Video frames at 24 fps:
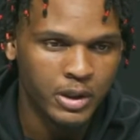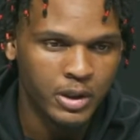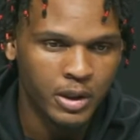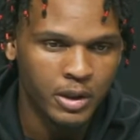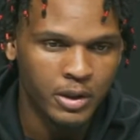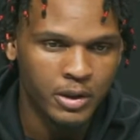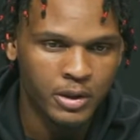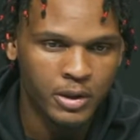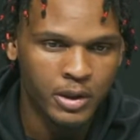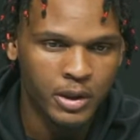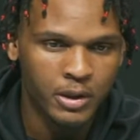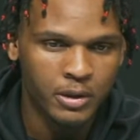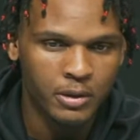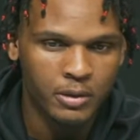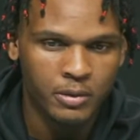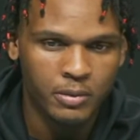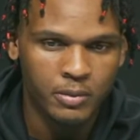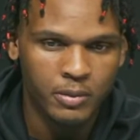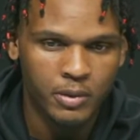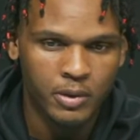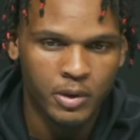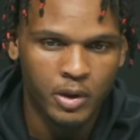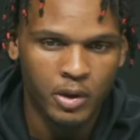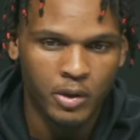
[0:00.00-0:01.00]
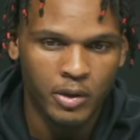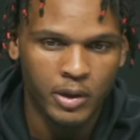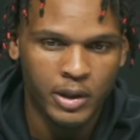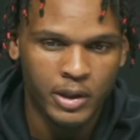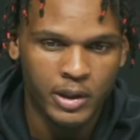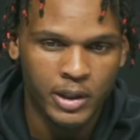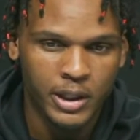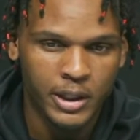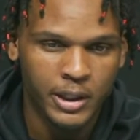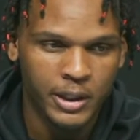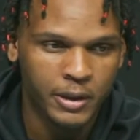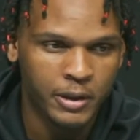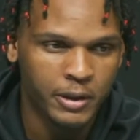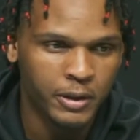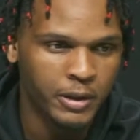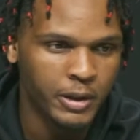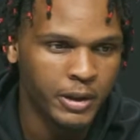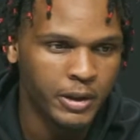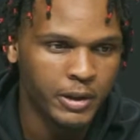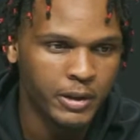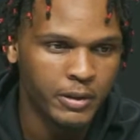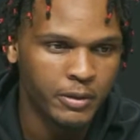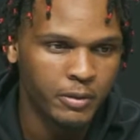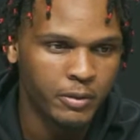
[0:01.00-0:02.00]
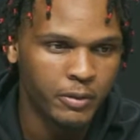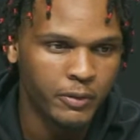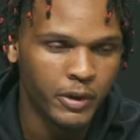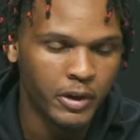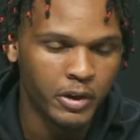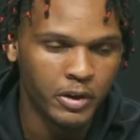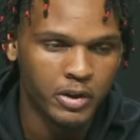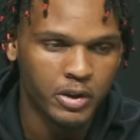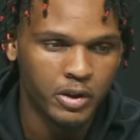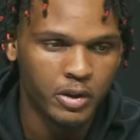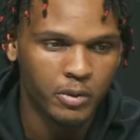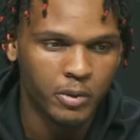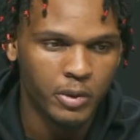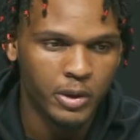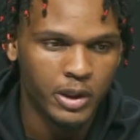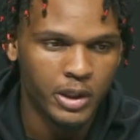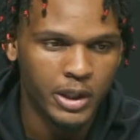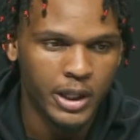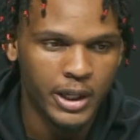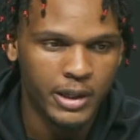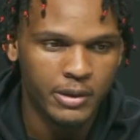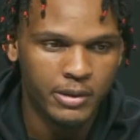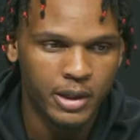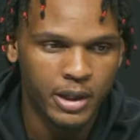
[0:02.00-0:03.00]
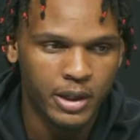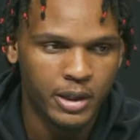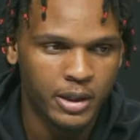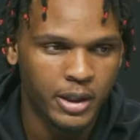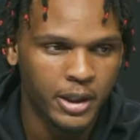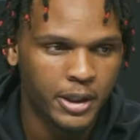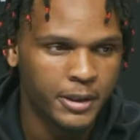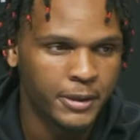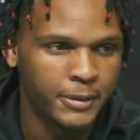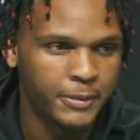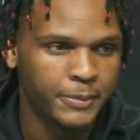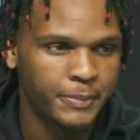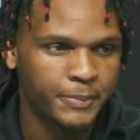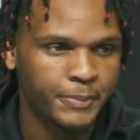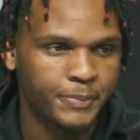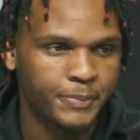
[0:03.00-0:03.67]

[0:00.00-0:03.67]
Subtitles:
So, you know, going out there and focus on winning the game Saturday.